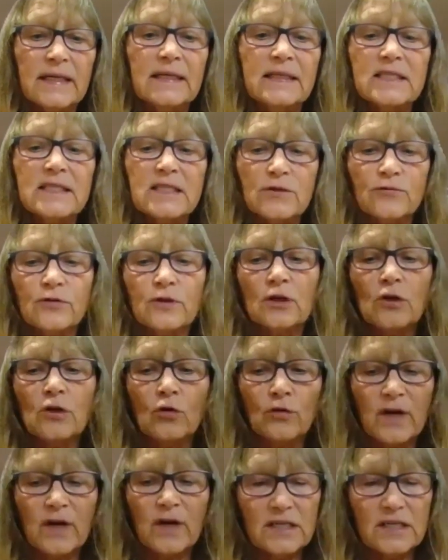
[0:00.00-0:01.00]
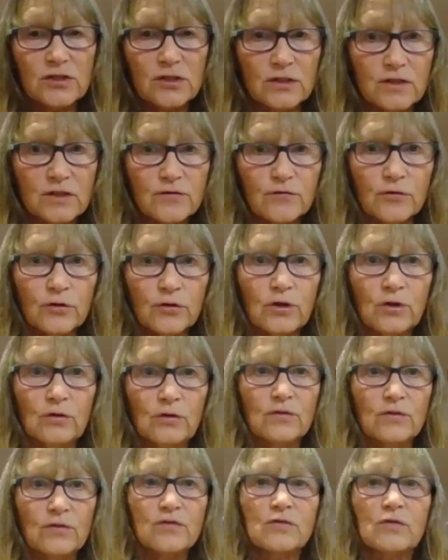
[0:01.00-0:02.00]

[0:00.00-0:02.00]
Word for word: in different locations for you.